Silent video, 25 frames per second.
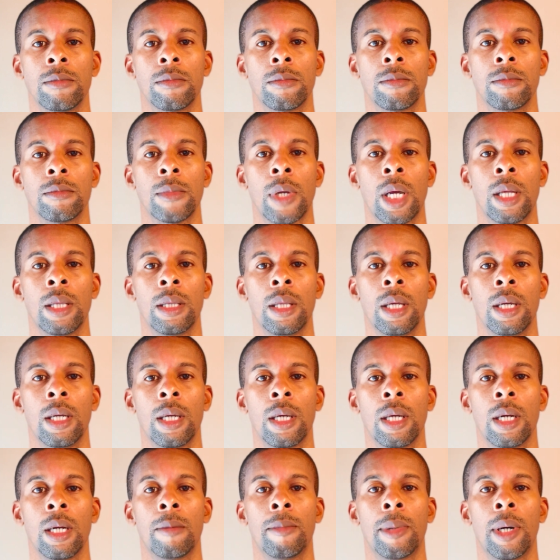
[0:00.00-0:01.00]
and
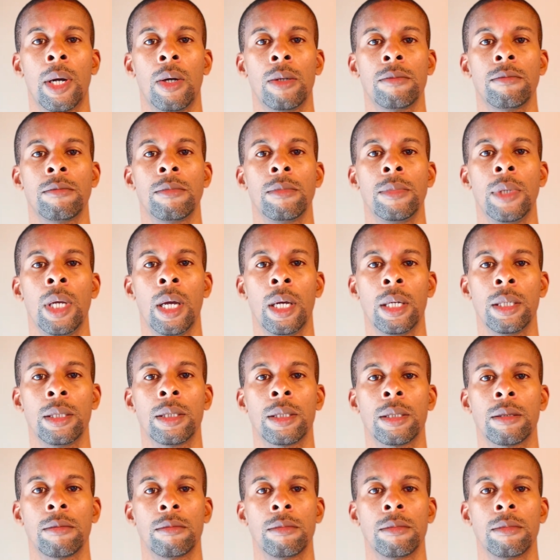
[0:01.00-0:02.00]
thinking about
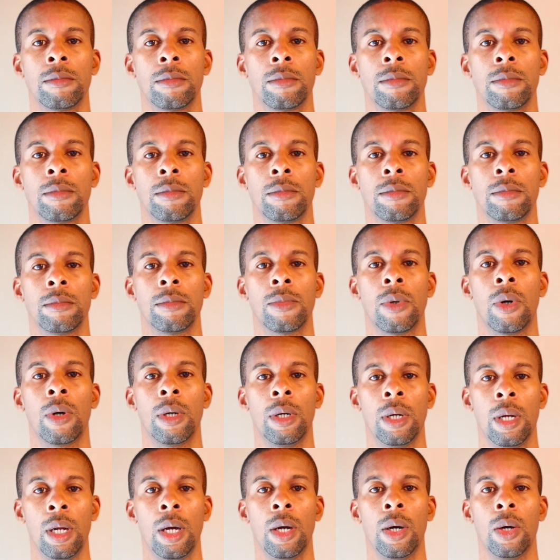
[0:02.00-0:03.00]
yes or
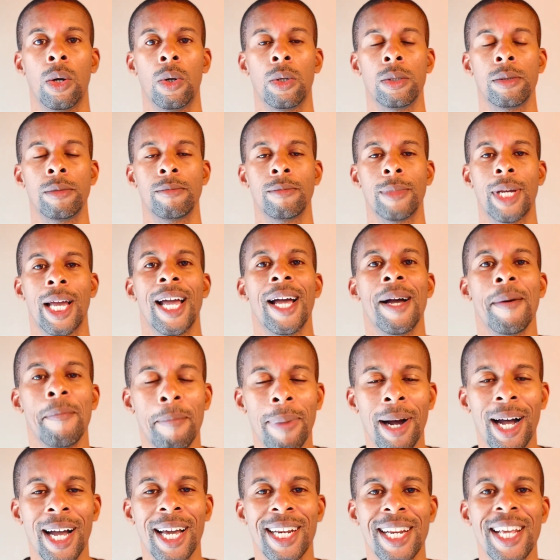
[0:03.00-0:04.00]
no,
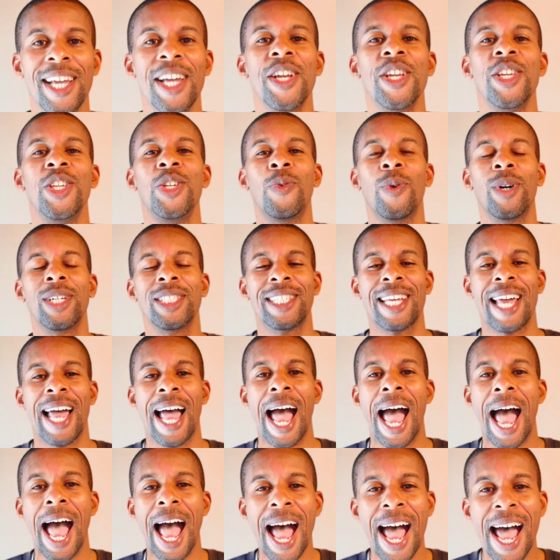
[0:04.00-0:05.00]
but you want
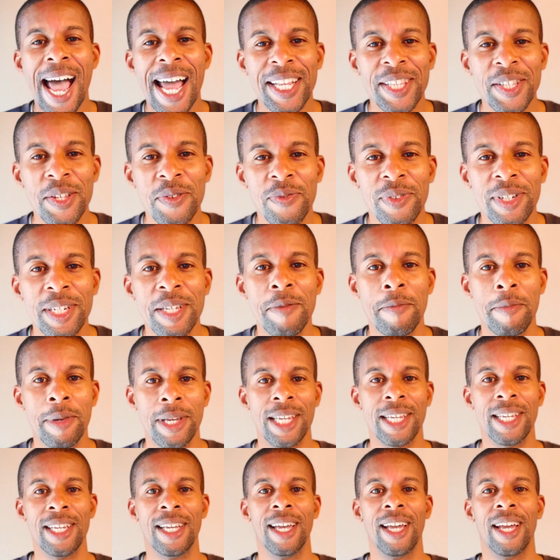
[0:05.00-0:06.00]
to actively
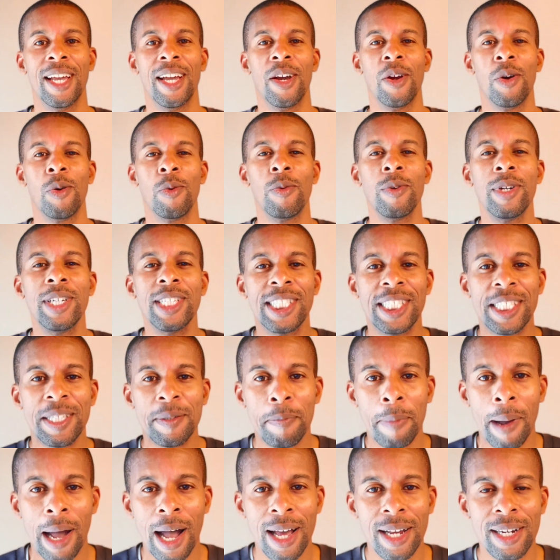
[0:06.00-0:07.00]
be
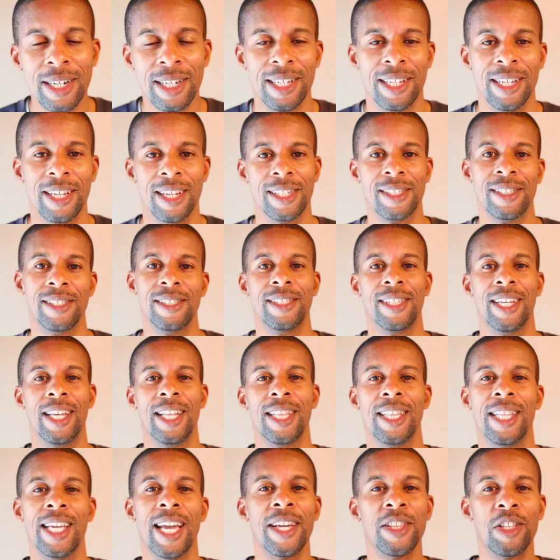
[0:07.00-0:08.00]
responding.
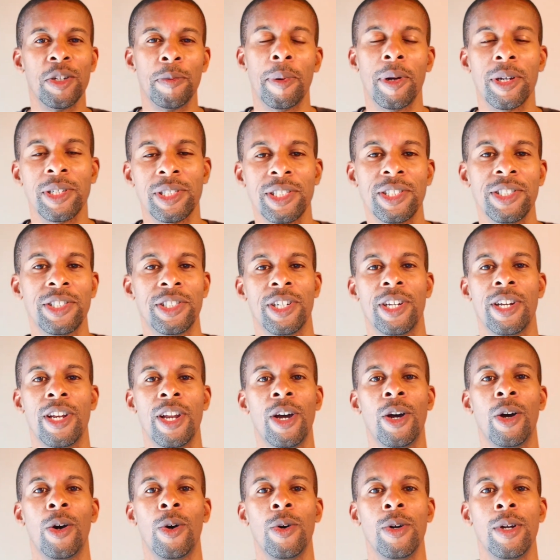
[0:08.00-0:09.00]
The other person should
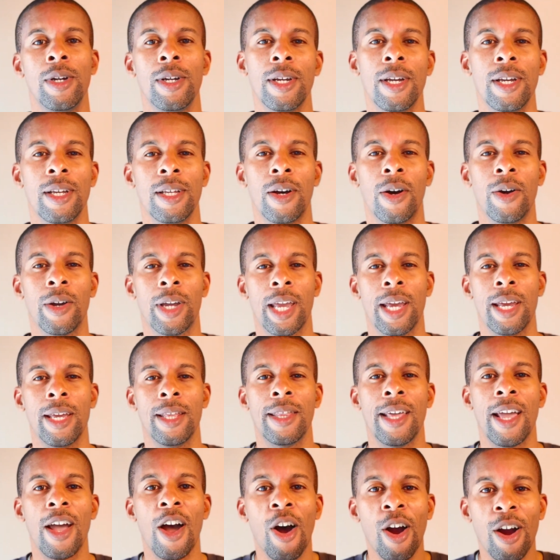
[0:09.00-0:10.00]
know, okay,
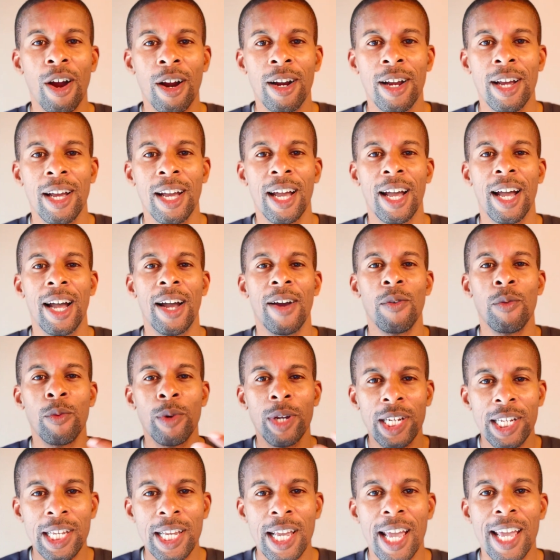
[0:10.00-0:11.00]
they are
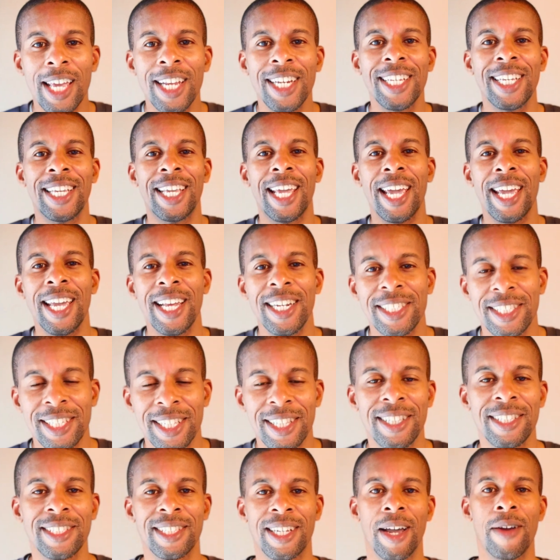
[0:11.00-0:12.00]
really engaged in
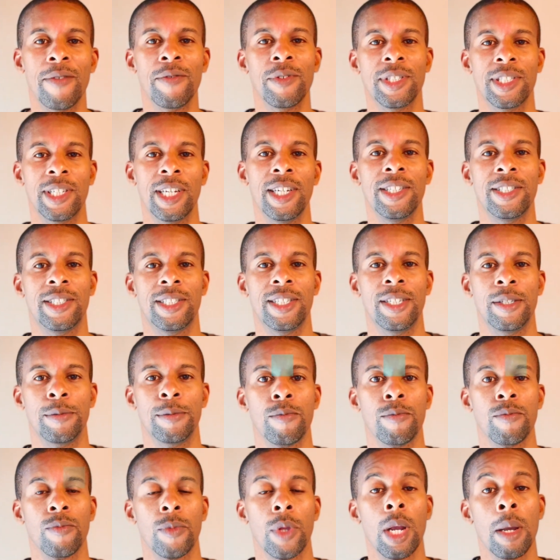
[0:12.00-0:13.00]
this conversation.
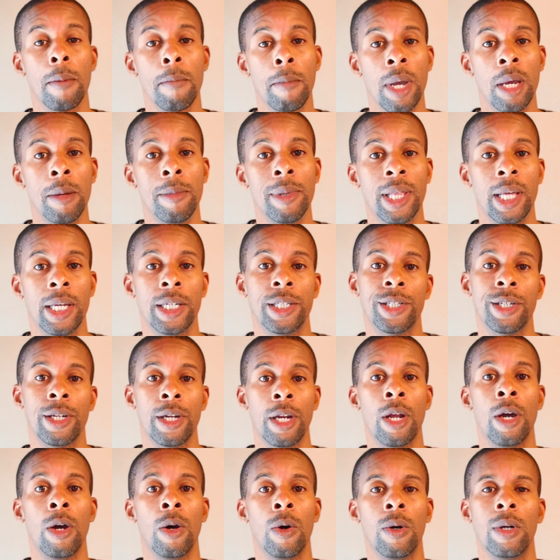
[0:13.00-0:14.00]
Maybe they should
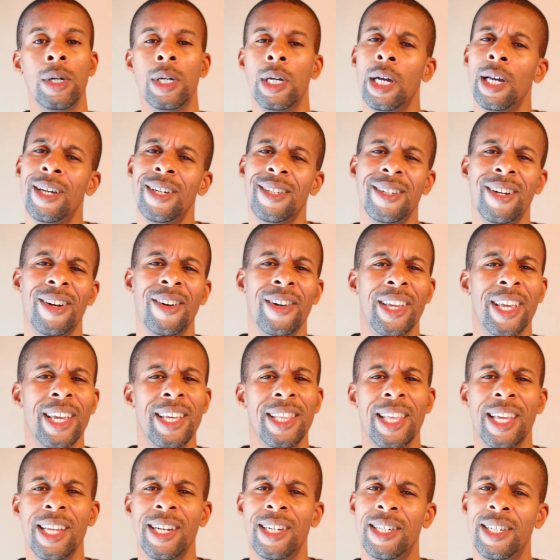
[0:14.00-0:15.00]
know, okay,
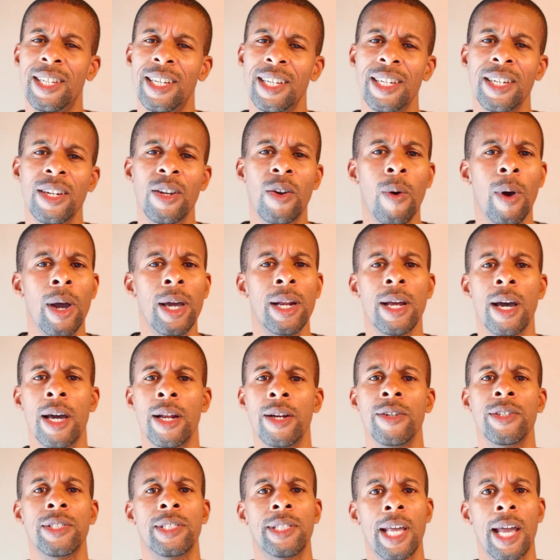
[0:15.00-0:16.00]
they didn't quite
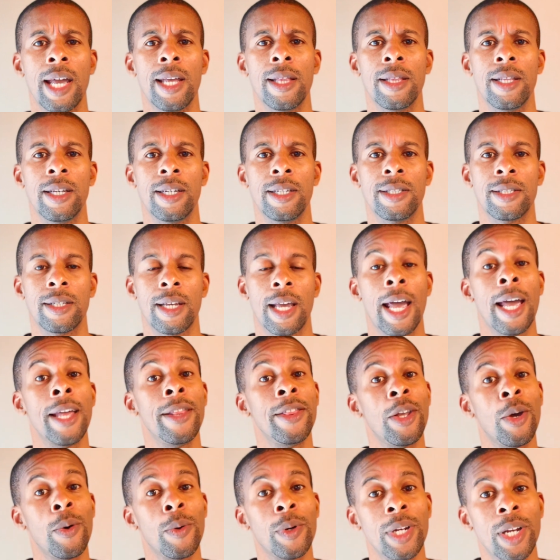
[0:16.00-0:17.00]
understand this, and
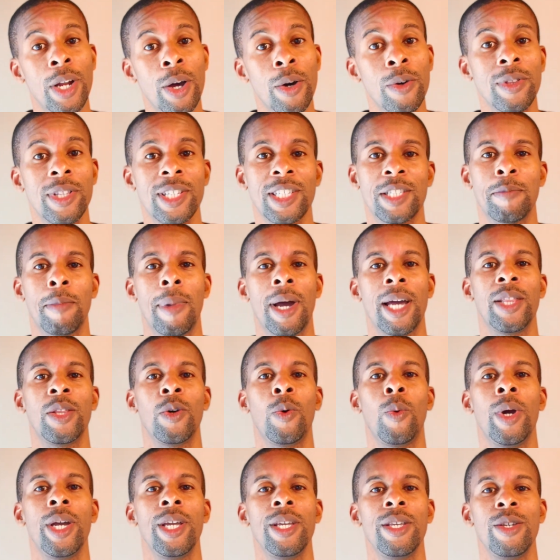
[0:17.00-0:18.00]
they will know this by the
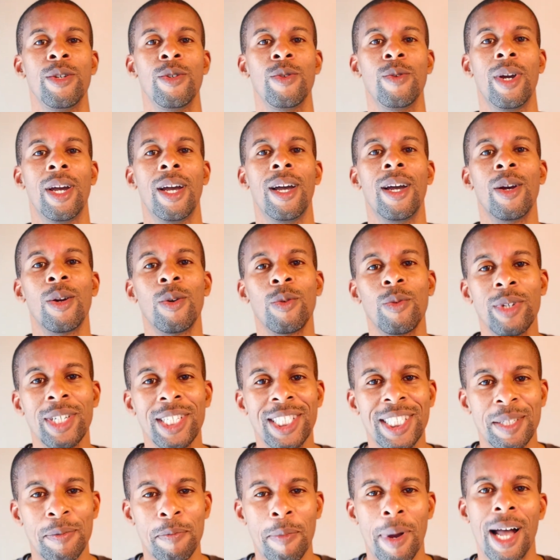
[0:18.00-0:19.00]
way you
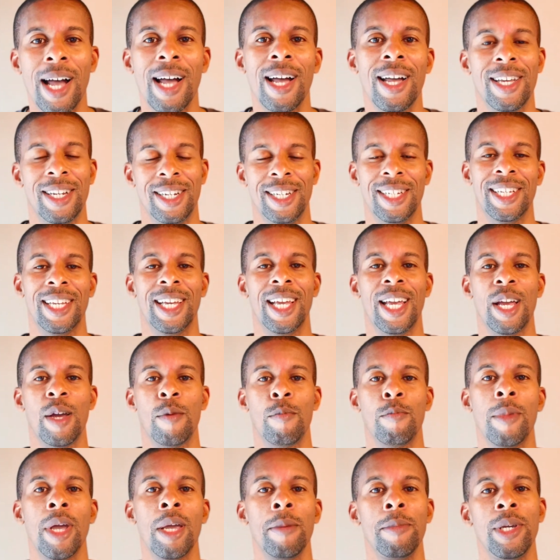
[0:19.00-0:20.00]
respond.
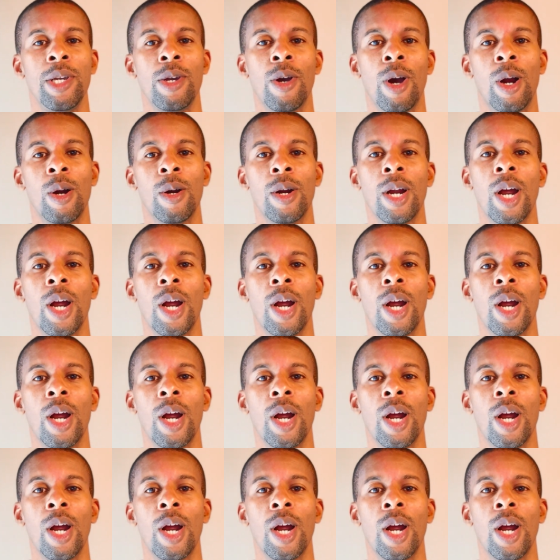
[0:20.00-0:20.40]
Maybe you are